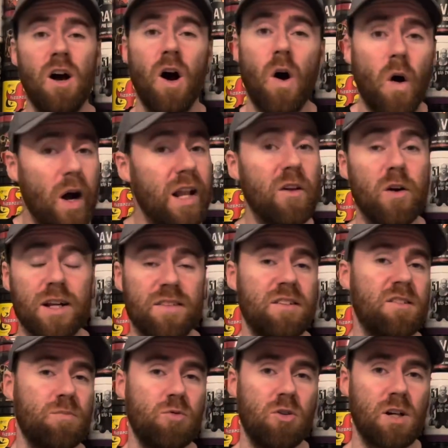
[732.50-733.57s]
I like
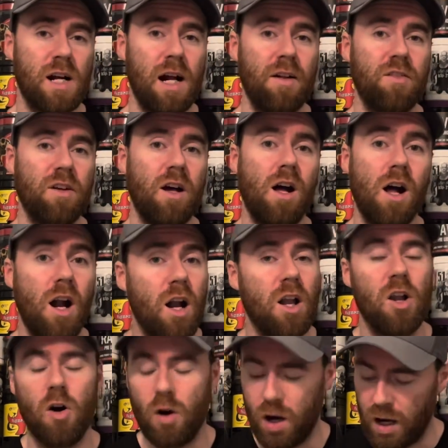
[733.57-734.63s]
this product a
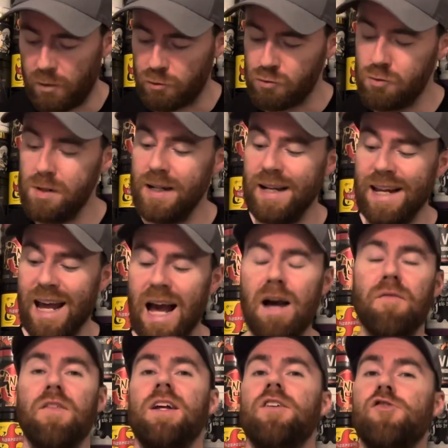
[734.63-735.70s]
lot. I really
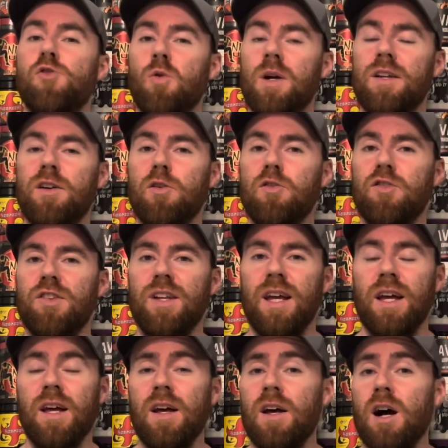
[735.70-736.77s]
have enjoyed using it.
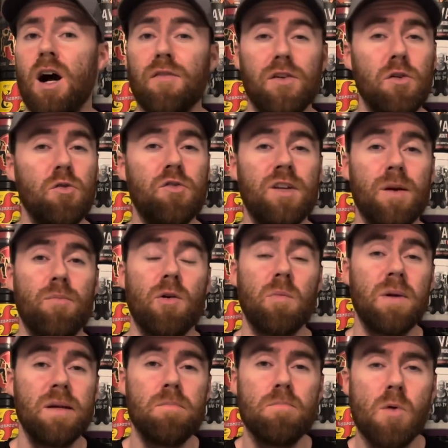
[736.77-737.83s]
I've used it
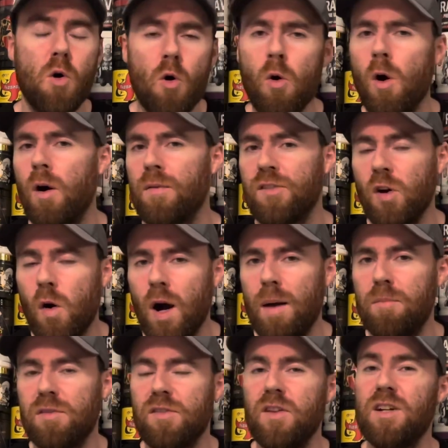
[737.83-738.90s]
probably more
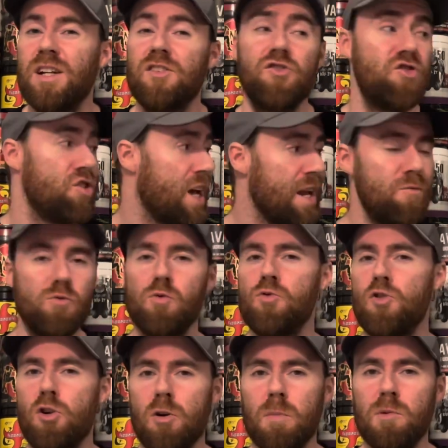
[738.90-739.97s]
times than a general
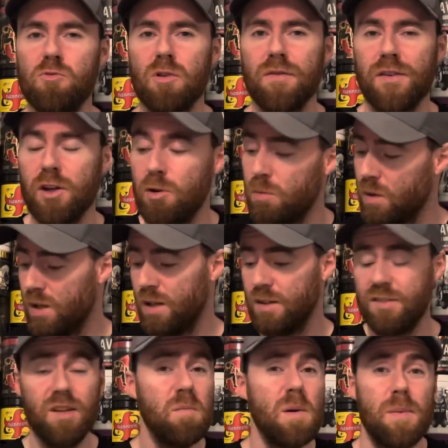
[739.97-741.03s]
normal review,
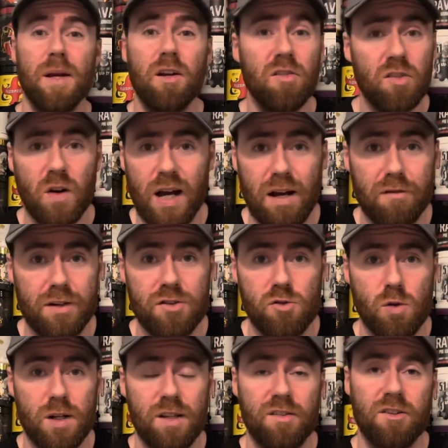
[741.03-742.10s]
simply because I have
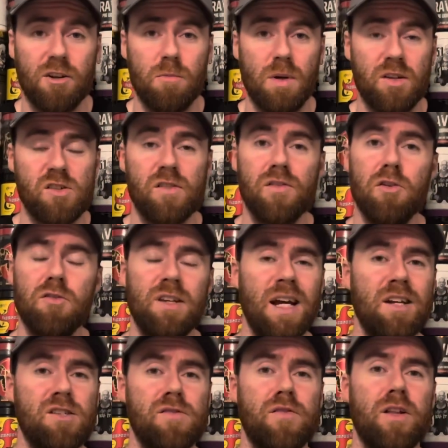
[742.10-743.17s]
enjoyed it so much. I've used it
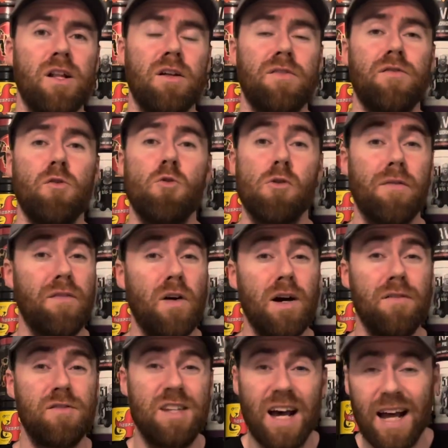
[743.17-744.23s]
actually for the last 4 or
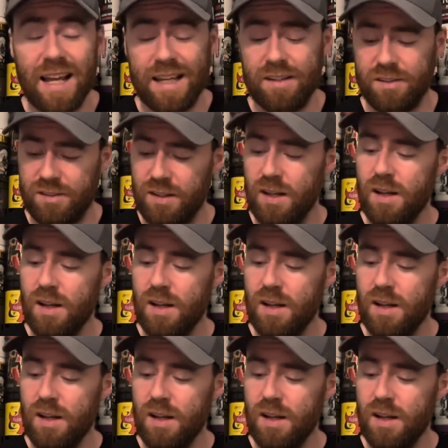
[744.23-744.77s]
5 days.